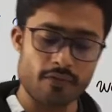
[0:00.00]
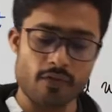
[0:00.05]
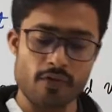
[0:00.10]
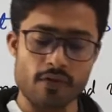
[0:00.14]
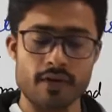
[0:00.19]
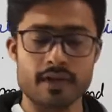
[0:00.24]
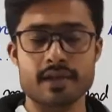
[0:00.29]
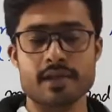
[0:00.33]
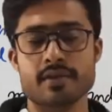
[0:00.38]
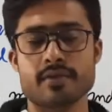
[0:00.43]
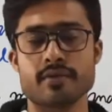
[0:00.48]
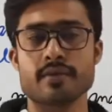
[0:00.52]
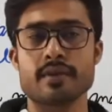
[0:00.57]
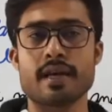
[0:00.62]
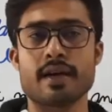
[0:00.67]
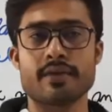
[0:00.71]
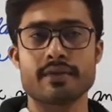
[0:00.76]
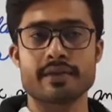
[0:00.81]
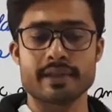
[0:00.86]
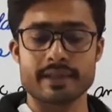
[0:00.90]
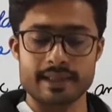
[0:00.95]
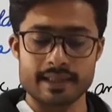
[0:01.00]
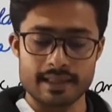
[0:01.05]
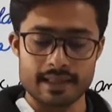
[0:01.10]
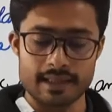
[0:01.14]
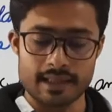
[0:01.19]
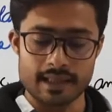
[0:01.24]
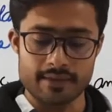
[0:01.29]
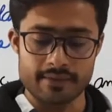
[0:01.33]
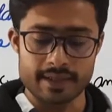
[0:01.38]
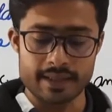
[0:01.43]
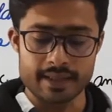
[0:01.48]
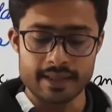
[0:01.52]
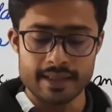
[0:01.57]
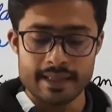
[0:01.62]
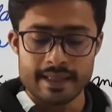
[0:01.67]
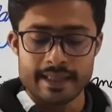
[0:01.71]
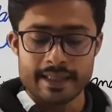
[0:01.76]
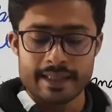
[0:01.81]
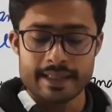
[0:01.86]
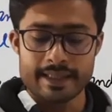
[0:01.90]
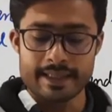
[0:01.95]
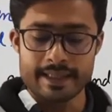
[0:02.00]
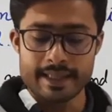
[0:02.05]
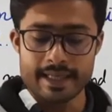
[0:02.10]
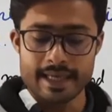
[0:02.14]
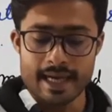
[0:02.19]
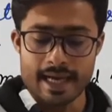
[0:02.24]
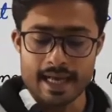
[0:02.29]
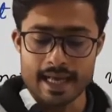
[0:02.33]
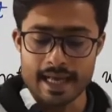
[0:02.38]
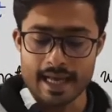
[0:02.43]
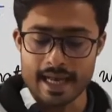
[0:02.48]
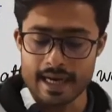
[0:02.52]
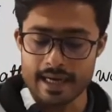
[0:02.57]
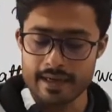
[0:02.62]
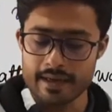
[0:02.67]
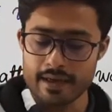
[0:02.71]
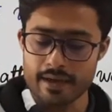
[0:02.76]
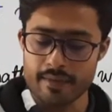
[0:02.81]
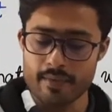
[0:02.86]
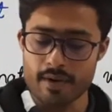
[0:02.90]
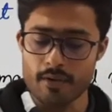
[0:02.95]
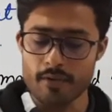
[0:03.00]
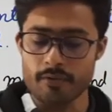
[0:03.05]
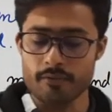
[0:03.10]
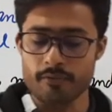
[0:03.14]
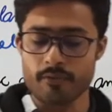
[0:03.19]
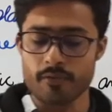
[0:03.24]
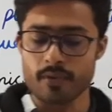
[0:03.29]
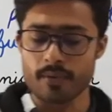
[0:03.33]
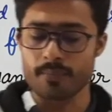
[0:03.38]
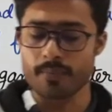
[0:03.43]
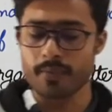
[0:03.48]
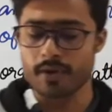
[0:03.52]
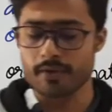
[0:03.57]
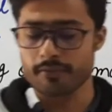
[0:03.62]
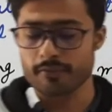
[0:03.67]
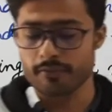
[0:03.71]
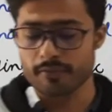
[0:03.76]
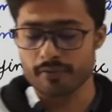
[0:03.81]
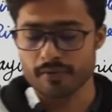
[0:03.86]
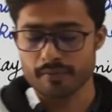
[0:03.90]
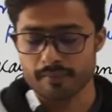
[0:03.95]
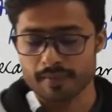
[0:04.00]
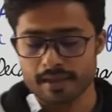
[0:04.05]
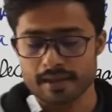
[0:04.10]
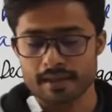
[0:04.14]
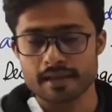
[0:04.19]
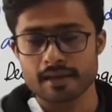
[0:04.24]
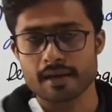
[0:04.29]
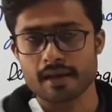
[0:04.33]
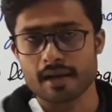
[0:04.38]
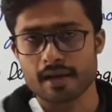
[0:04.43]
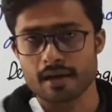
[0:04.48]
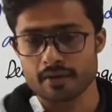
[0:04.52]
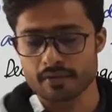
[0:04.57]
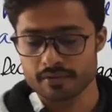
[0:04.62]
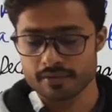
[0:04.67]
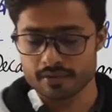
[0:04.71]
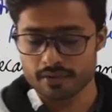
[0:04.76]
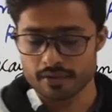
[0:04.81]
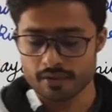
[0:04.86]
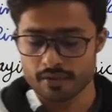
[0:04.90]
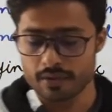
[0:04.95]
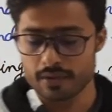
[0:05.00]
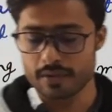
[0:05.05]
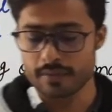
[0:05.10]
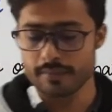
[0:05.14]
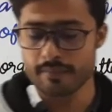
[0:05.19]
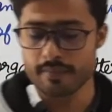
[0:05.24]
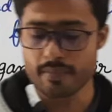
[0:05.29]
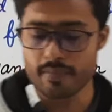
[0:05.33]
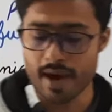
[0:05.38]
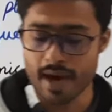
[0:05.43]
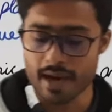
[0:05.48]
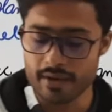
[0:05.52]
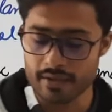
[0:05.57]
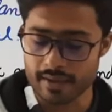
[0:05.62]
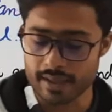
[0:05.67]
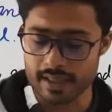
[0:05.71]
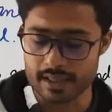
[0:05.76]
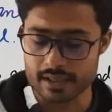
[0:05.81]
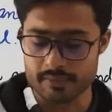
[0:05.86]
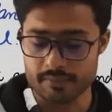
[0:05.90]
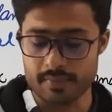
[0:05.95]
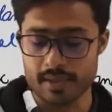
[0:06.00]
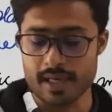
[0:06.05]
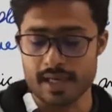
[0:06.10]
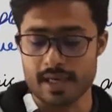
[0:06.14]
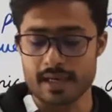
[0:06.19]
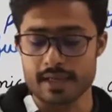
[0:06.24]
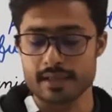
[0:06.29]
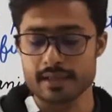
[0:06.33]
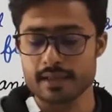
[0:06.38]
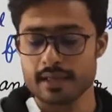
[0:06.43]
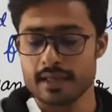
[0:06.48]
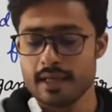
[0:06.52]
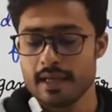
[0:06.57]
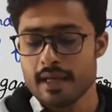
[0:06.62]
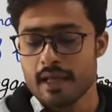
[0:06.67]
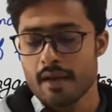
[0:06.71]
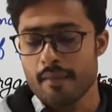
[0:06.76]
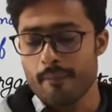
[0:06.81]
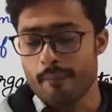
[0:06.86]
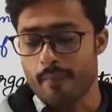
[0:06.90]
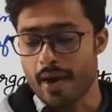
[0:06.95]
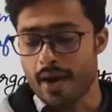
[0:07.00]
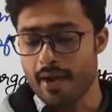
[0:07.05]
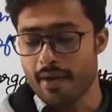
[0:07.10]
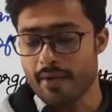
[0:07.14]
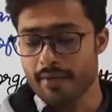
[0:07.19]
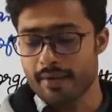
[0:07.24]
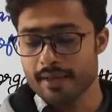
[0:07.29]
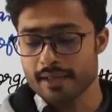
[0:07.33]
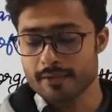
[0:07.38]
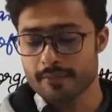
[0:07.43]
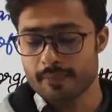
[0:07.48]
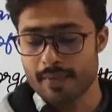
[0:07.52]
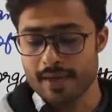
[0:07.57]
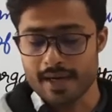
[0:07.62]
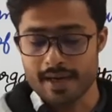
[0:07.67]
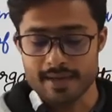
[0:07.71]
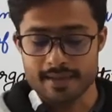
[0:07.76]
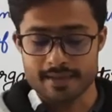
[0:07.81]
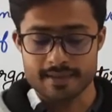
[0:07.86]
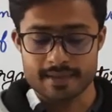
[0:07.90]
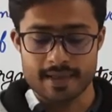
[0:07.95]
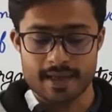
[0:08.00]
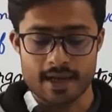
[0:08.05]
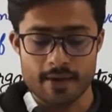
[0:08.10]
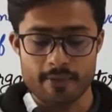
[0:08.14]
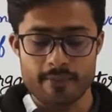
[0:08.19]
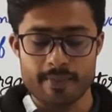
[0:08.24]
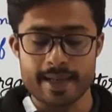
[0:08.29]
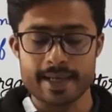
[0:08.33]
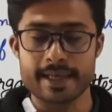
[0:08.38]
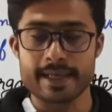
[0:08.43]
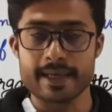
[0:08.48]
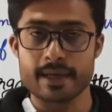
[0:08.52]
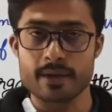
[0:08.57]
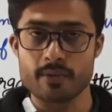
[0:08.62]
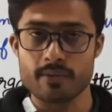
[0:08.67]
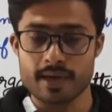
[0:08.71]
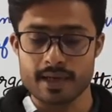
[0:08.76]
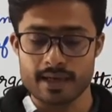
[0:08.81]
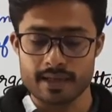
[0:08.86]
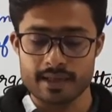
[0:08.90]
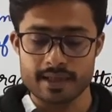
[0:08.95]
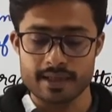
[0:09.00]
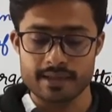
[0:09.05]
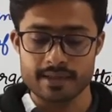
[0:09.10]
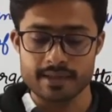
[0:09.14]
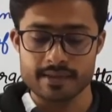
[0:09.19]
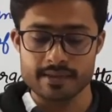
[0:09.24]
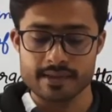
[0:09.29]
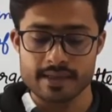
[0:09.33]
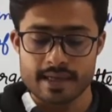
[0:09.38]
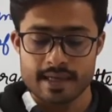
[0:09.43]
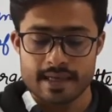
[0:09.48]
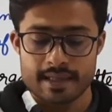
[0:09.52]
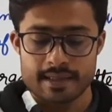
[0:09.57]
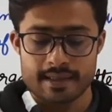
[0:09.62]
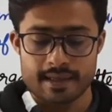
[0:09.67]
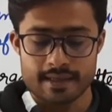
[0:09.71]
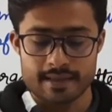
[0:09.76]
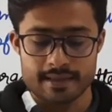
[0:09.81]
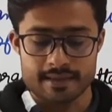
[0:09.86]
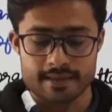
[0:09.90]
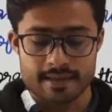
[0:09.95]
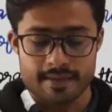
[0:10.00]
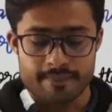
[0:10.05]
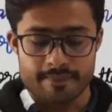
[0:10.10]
August 2011, India had about 4.4 million household biogas plants. Biogas plants have many advantages, that is,